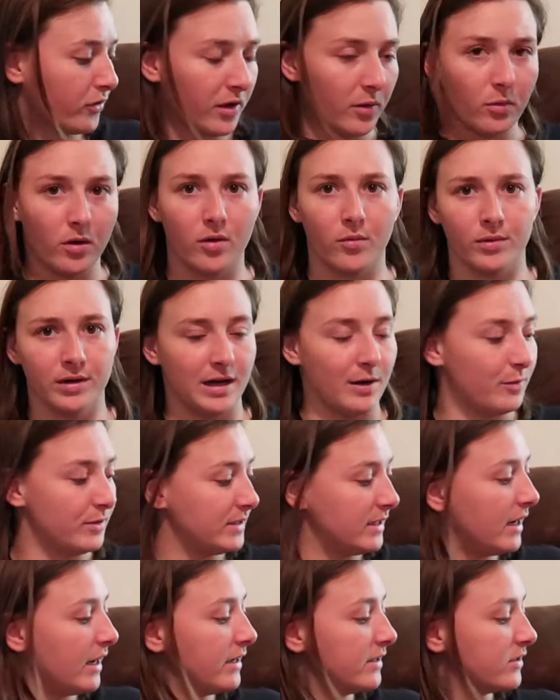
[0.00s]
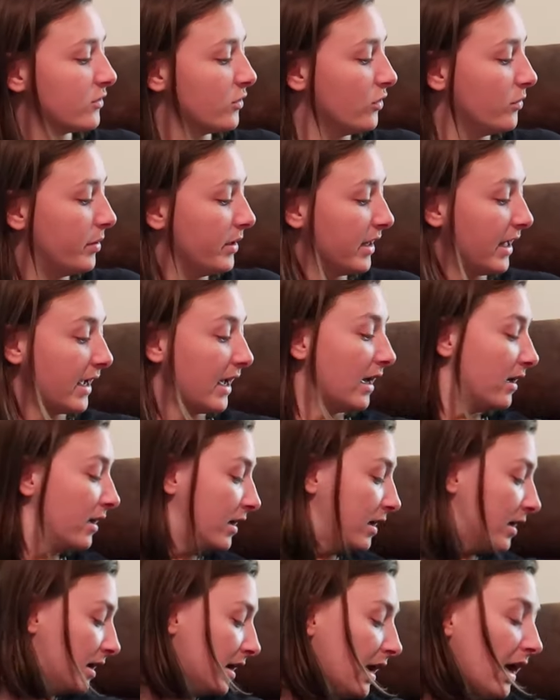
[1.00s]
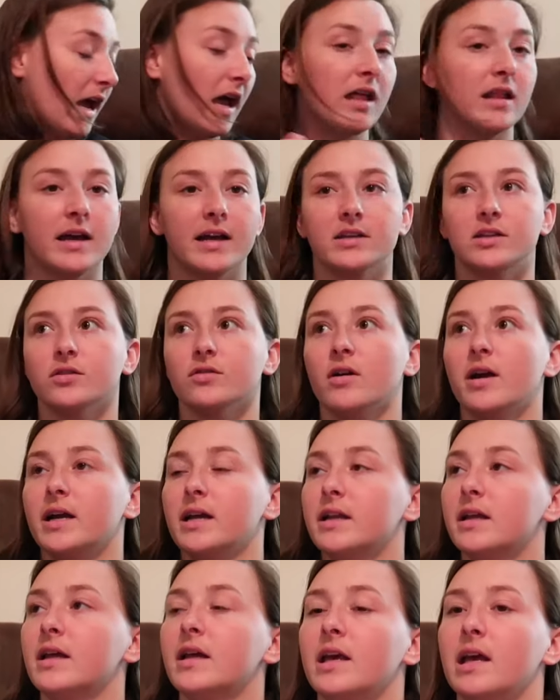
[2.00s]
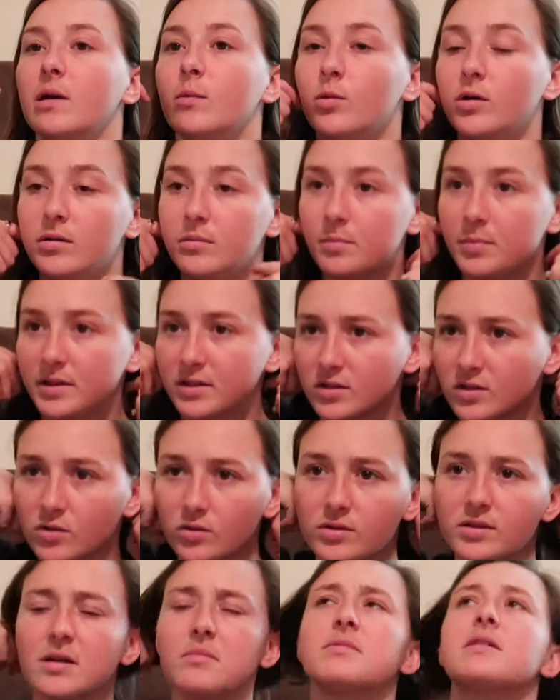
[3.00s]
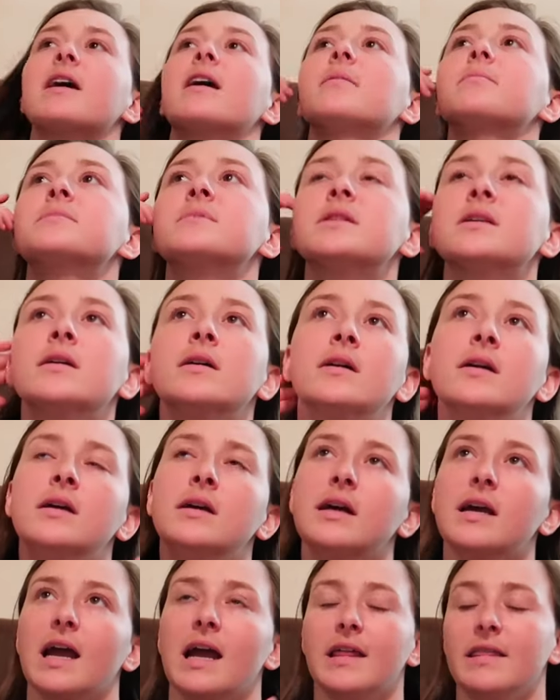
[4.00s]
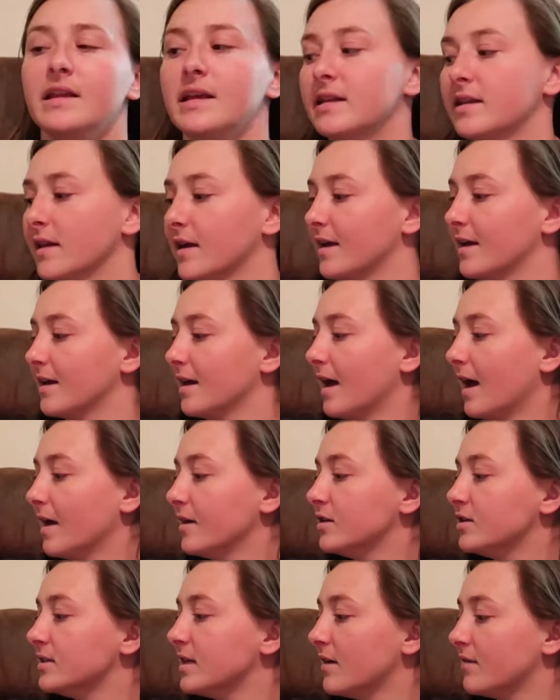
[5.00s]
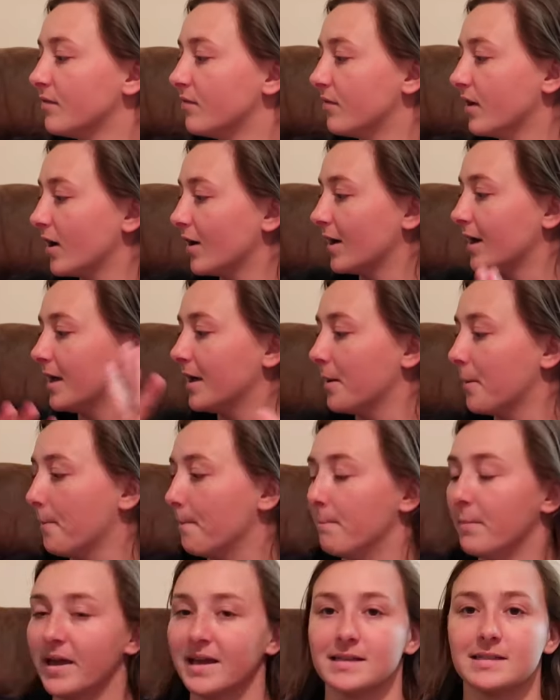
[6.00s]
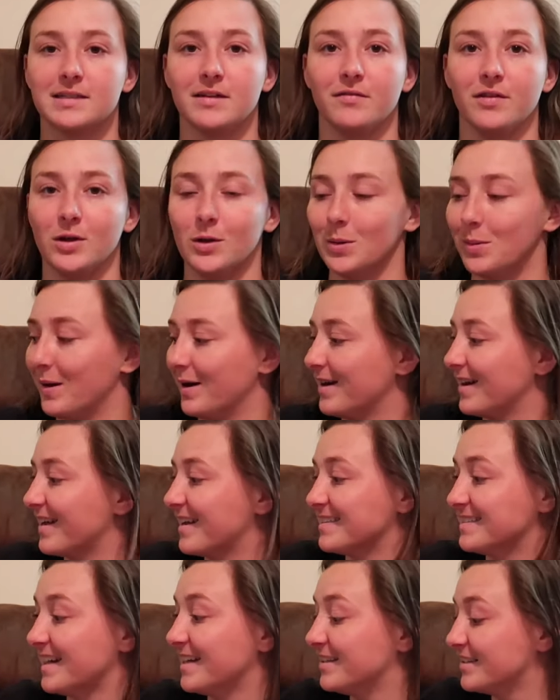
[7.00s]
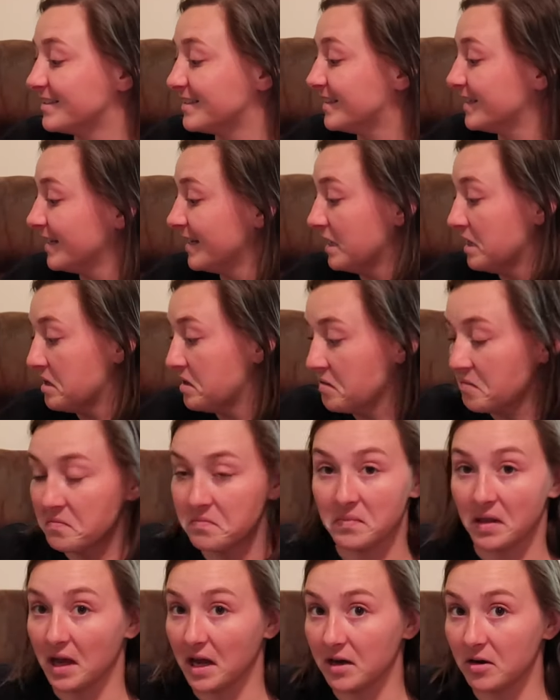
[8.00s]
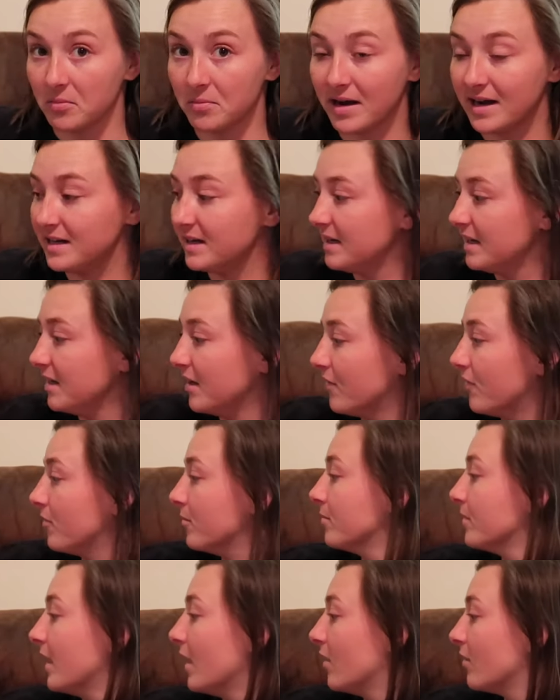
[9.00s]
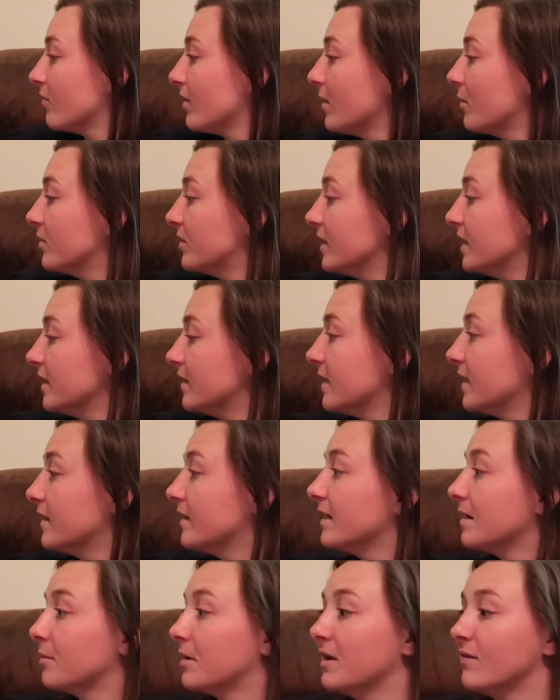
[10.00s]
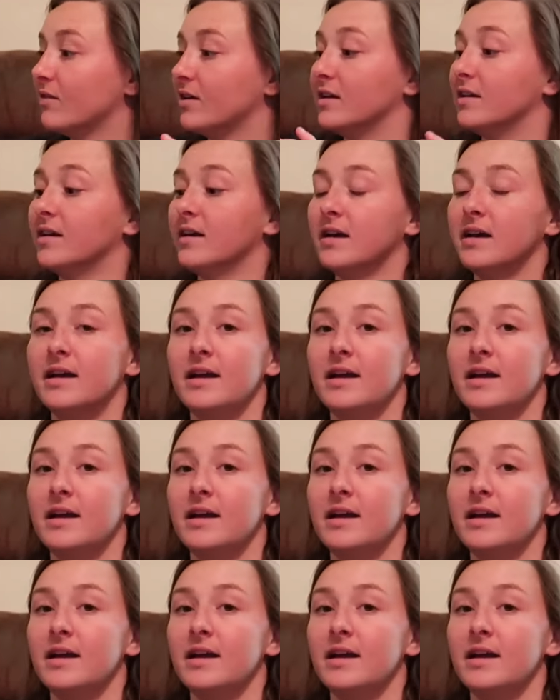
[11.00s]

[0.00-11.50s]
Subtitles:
They were when I was in high school, but like I like to write in wooden pencil sometimes. And then like I just have a very mixed view about it, because I don't mind any of them. I'll write with anything that I'm given.